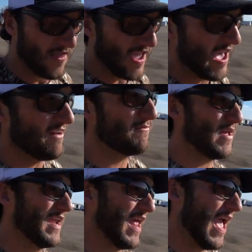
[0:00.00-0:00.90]
they have
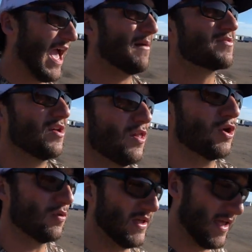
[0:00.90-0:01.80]
been
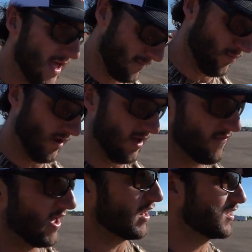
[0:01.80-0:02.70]
absolutely epic. I've
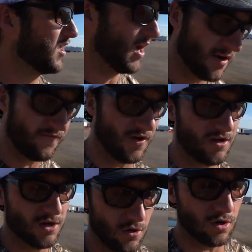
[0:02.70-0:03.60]
had a ton of
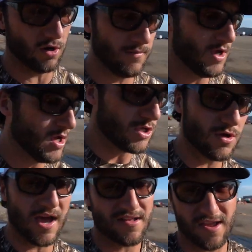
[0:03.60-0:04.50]
fun doing them. You
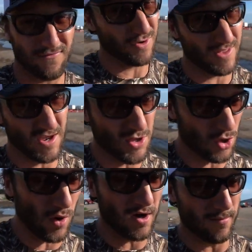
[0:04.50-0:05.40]
guys have really
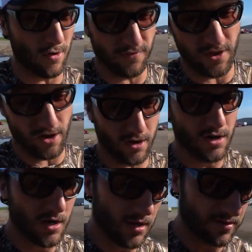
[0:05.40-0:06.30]
enjoyed them over there.
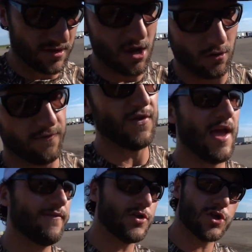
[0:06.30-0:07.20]
So if you haven't